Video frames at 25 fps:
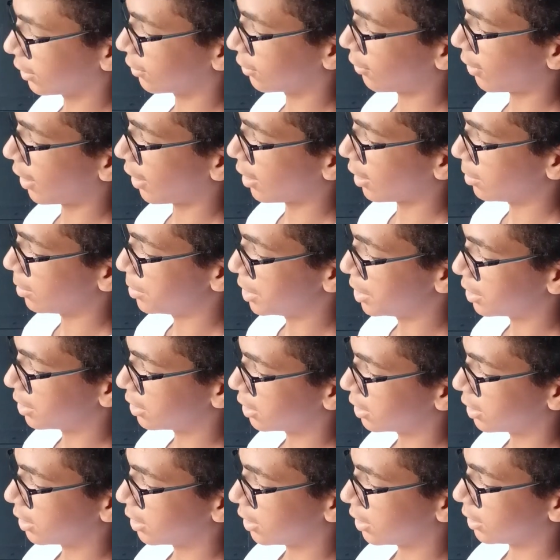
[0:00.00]
to grab
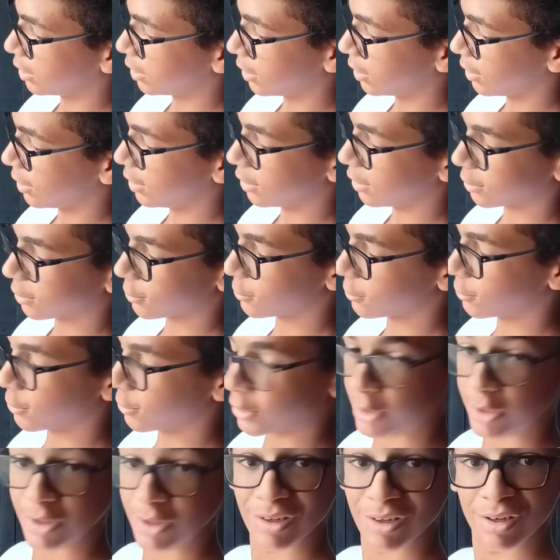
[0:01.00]
this
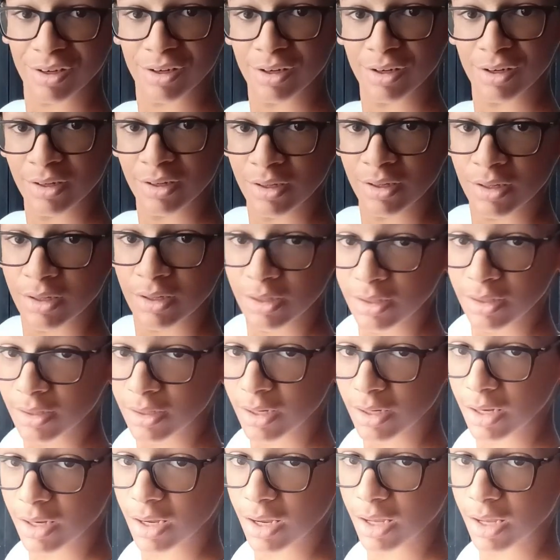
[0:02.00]
corner
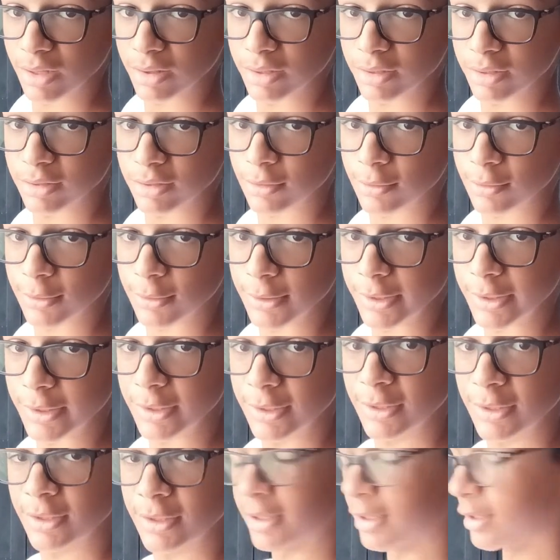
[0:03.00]
and this
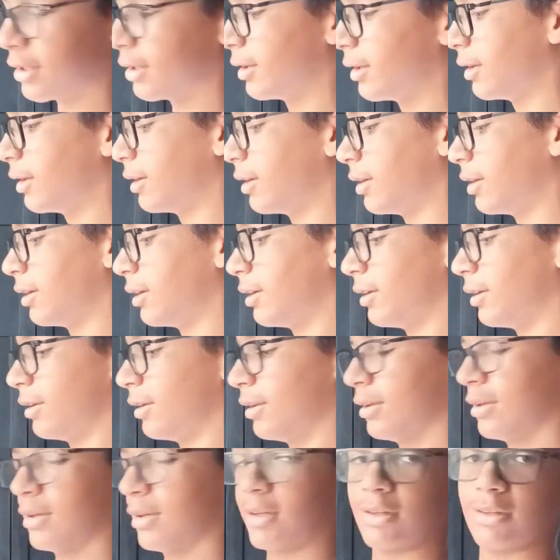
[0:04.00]
corner.
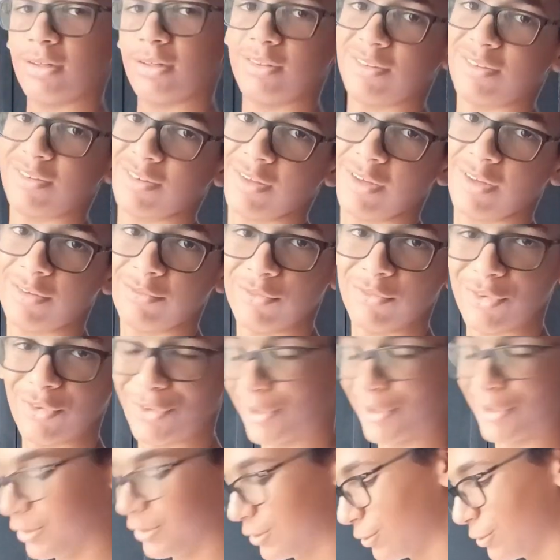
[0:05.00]
This is not very
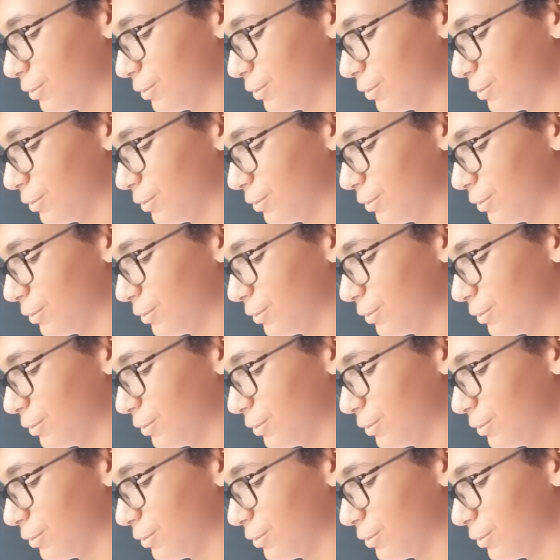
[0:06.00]
good